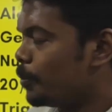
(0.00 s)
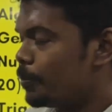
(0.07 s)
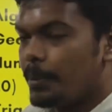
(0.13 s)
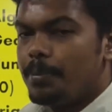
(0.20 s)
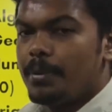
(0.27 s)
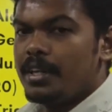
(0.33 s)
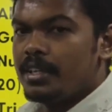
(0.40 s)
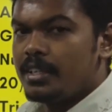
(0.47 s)
you
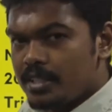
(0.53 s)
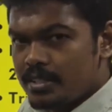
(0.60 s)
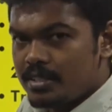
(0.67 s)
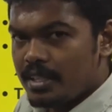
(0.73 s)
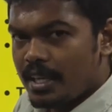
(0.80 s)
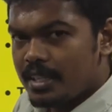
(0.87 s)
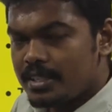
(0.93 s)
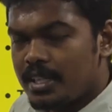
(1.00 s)
preparing
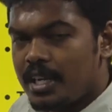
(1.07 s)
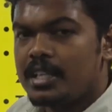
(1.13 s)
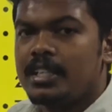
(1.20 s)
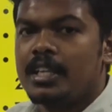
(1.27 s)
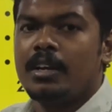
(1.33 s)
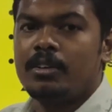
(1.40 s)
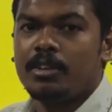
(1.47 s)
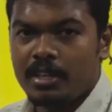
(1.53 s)
this as an
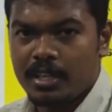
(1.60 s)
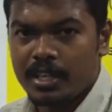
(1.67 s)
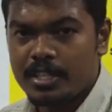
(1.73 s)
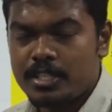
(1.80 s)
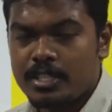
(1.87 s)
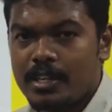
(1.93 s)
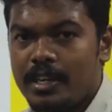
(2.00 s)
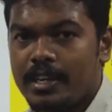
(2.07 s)
other
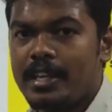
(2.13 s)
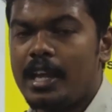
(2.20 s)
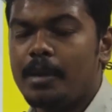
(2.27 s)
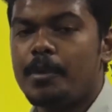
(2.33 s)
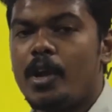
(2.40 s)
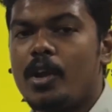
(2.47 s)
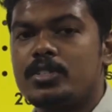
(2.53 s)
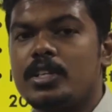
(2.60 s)
advantage. It
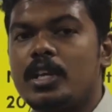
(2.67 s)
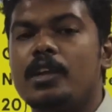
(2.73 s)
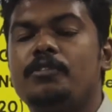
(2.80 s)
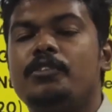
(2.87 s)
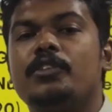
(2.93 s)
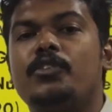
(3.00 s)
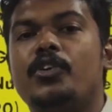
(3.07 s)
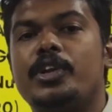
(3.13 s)
can be also
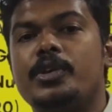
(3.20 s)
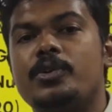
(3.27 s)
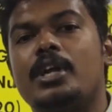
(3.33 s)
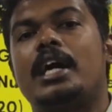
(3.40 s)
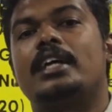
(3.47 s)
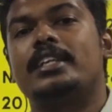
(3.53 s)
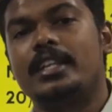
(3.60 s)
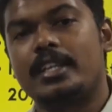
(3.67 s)
helpful for you
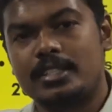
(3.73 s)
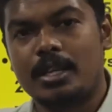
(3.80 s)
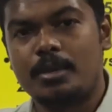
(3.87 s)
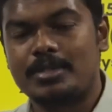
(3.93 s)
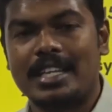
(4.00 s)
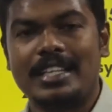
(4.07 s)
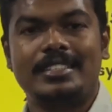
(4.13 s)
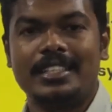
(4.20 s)
in other
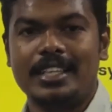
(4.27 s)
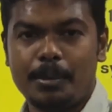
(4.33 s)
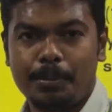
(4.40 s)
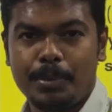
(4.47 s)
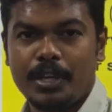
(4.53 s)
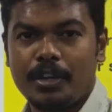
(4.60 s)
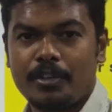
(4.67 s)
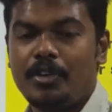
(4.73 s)
exams like
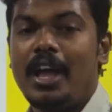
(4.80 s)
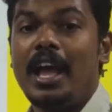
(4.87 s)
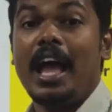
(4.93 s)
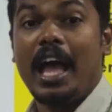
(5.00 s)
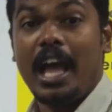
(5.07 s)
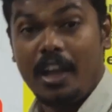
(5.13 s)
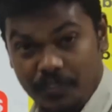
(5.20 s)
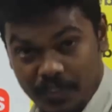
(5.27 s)

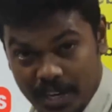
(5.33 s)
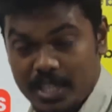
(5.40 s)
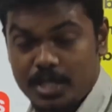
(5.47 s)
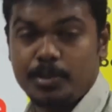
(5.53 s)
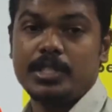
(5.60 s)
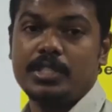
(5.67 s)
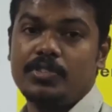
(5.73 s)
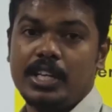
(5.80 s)
CAPF, AFCAT
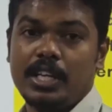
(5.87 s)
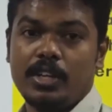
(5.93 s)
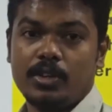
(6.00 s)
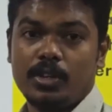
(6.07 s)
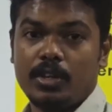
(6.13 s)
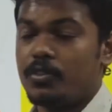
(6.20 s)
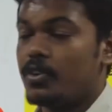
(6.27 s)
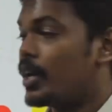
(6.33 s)
specifically
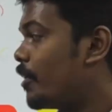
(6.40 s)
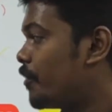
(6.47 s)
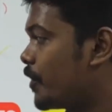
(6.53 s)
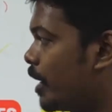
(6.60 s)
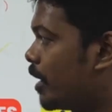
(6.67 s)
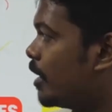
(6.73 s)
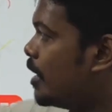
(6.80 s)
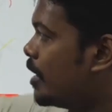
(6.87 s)
and all. For
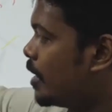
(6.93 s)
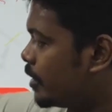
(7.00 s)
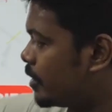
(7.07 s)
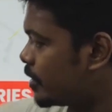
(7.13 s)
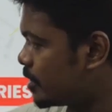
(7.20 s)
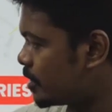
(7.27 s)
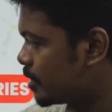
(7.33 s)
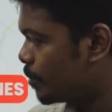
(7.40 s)
AFCAT,
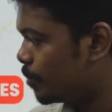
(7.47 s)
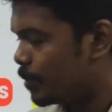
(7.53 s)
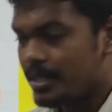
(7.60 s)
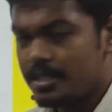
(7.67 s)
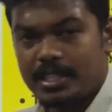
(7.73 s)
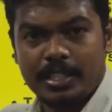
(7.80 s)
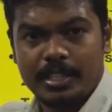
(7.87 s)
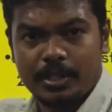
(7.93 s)
this is the
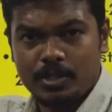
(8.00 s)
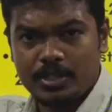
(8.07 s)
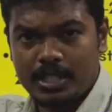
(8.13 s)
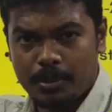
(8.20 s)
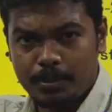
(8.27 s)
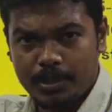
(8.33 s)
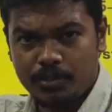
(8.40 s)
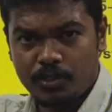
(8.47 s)
basic
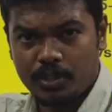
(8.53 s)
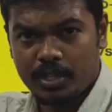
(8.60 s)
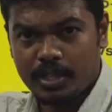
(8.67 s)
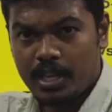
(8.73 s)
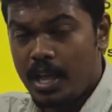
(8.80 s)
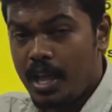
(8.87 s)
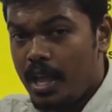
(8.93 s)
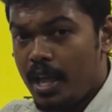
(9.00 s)
syllabus for
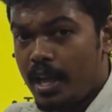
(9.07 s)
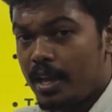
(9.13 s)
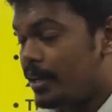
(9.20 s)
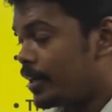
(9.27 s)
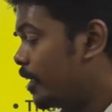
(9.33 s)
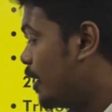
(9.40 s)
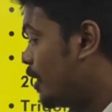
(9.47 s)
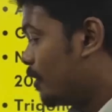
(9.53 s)
it,
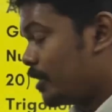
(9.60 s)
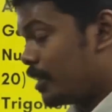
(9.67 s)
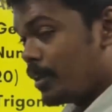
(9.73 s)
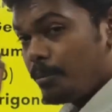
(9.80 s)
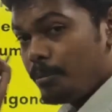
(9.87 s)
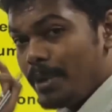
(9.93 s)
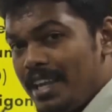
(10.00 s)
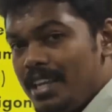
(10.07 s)
and
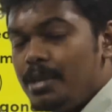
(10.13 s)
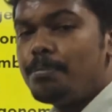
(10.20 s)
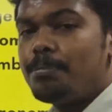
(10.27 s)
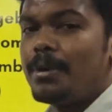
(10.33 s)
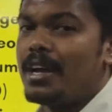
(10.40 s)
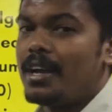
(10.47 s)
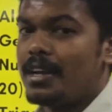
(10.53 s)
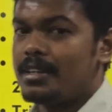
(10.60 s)
the main
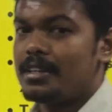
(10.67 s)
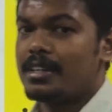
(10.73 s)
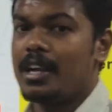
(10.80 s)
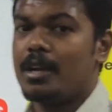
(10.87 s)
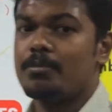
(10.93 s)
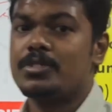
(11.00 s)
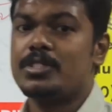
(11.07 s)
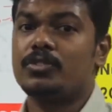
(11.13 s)
part
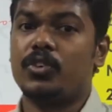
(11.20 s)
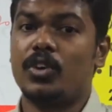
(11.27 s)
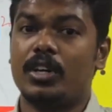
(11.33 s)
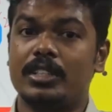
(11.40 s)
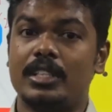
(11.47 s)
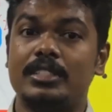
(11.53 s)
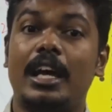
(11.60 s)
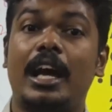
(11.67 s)
comes
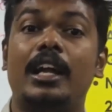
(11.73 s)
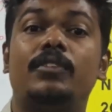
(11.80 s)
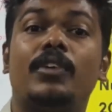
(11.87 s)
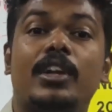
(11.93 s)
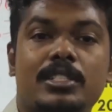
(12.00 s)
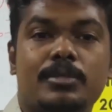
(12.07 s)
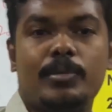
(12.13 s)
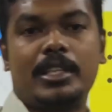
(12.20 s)
for this
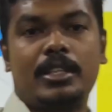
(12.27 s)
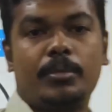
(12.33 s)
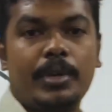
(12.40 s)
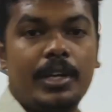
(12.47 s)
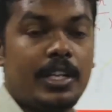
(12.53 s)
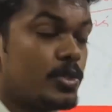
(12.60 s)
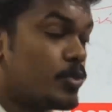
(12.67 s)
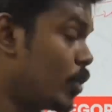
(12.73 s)
advanced
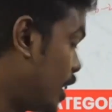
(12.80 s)
mathematics,